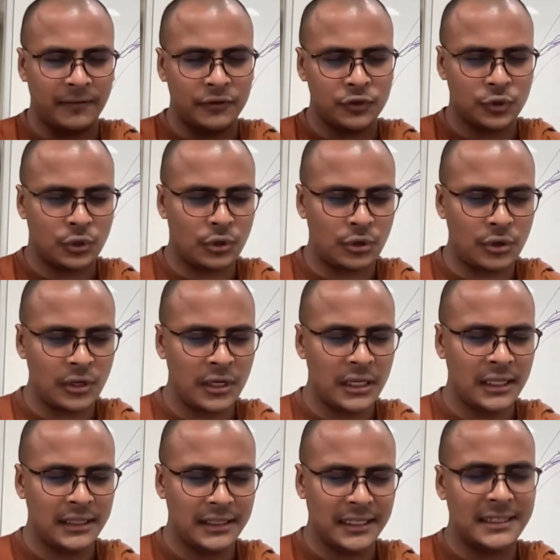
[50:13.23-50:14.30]
So
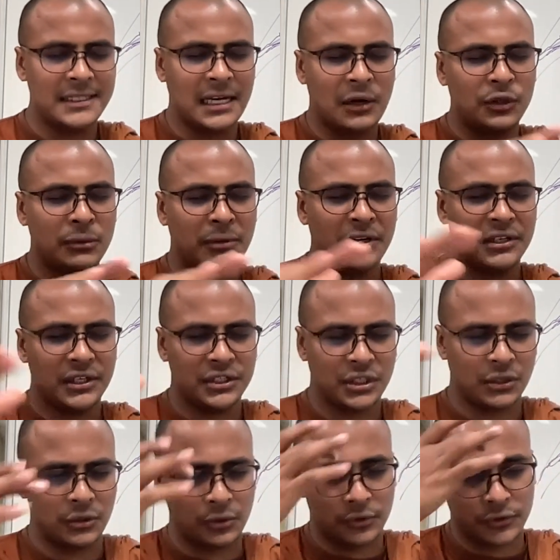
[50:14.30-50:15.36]
that is how the meditation
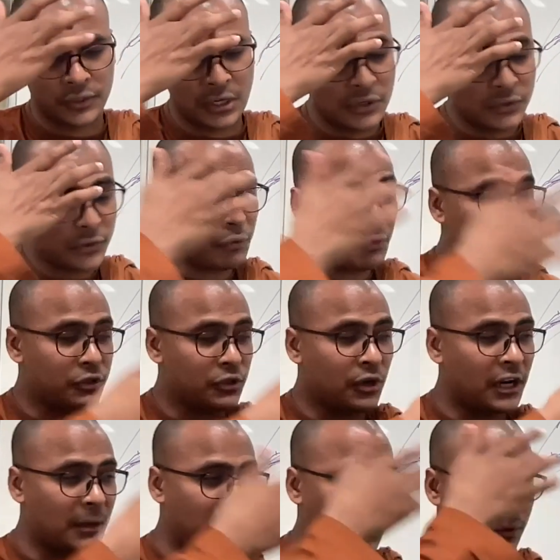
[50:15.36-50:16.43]
goes. So we will talk
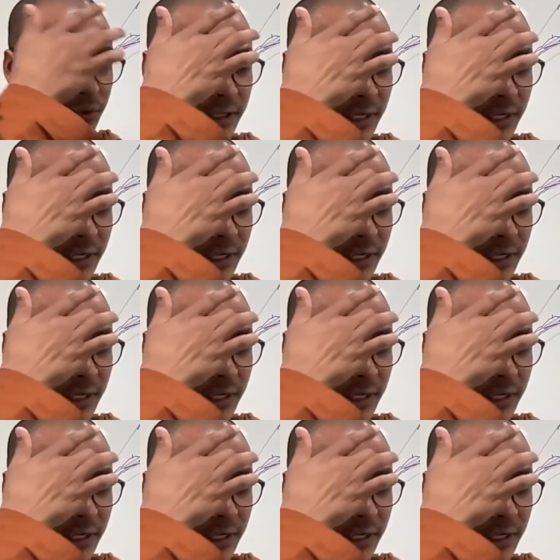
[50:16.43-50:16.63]
about it.